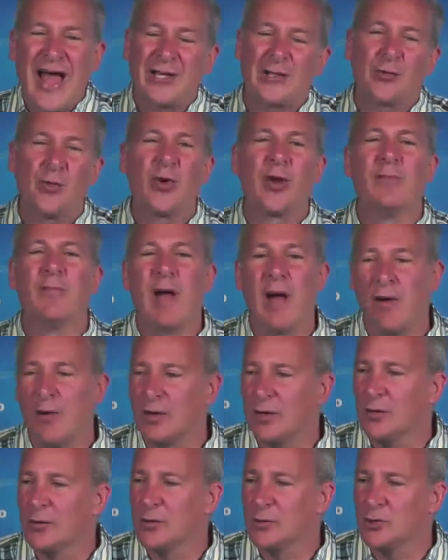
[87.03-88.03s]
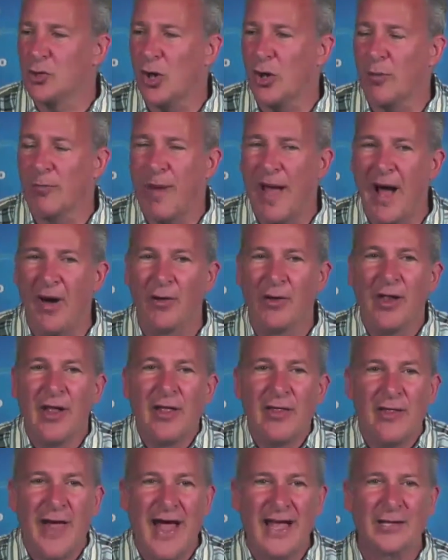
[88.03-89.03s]
That's what America was all
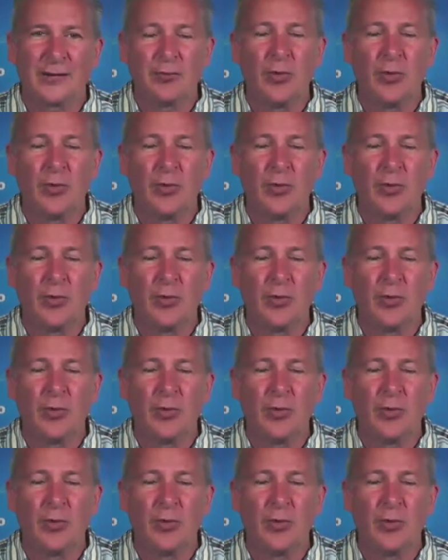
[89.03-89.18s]
about.